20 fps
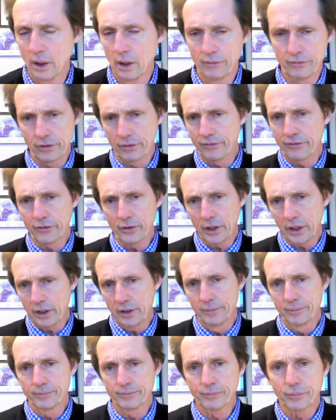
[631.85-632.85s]
for
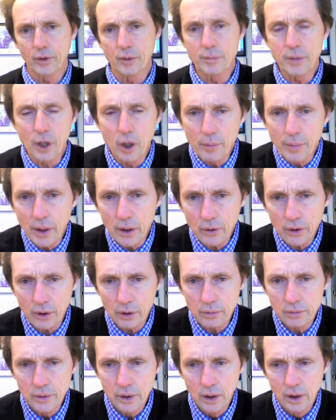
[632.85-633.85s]
free, pro bono.